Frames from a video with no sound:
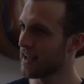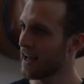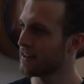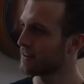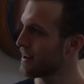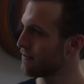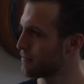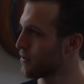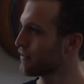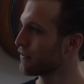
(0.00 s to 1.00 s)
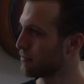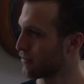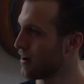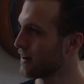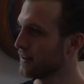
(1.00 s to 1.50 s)
they had kind of more of a
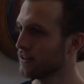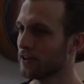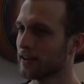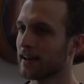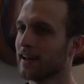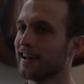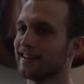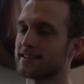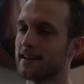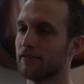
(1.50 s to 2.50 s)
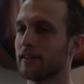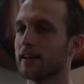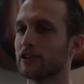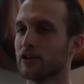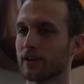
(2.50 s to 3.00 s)
brawny look. It's definitely
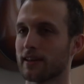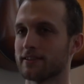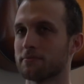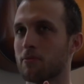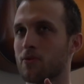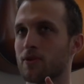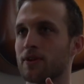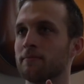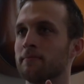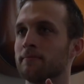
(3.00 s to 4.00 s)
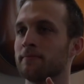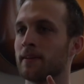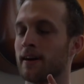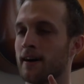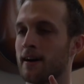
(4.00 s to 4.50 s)
a look that's more
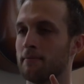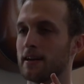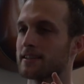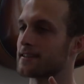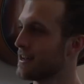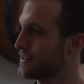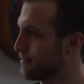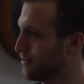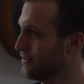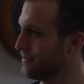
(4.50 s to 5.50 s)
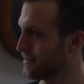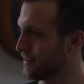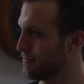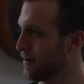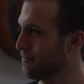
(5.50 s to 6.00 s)
accessible to
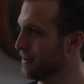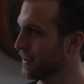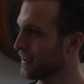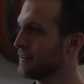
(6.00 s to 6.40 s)
the public.